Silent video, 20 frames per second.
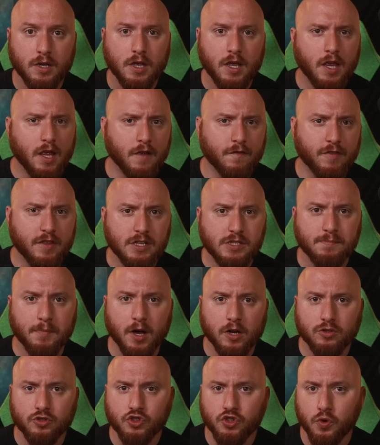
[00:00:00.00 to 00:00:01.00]
If these
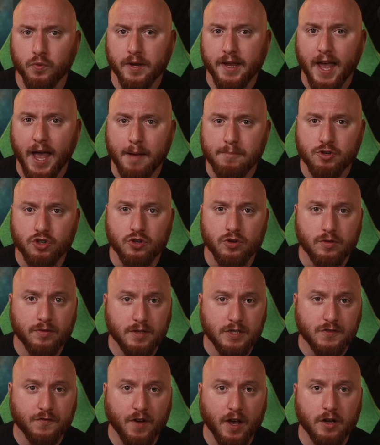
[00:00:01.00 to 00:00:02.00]
models don't capture
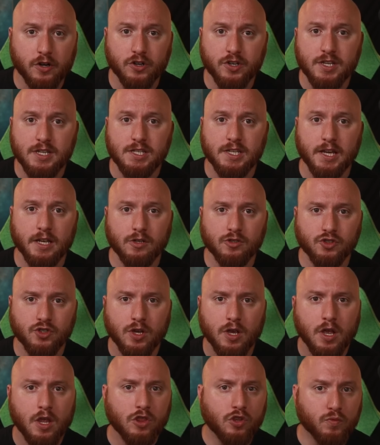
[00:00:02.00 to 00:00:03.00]
these finer details,
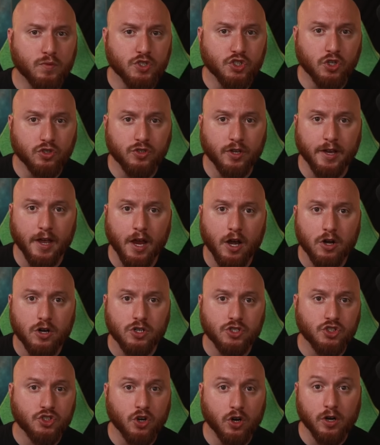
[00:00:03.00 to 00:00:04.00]
the resulting errors
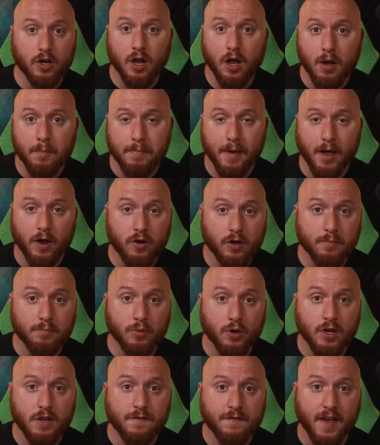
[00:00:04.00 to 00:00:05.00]
start compounding
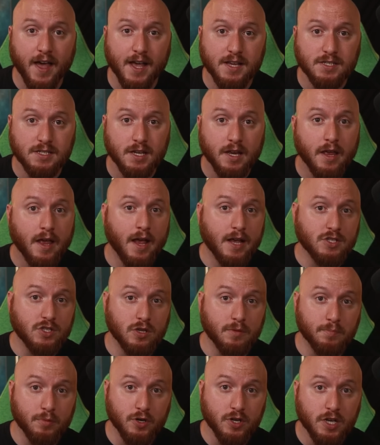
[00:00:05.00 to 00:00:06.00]
pretty fast as the
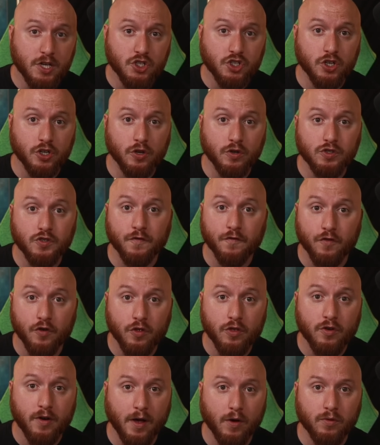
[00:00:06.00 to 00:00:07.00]
prediction goes
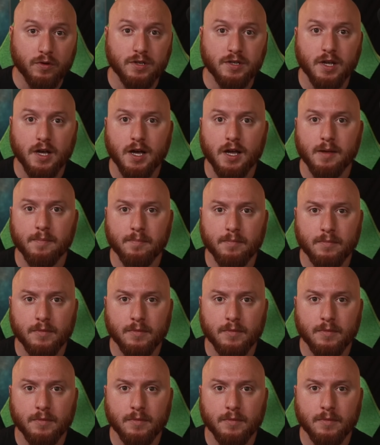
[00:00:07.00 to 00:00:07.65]
further out in time.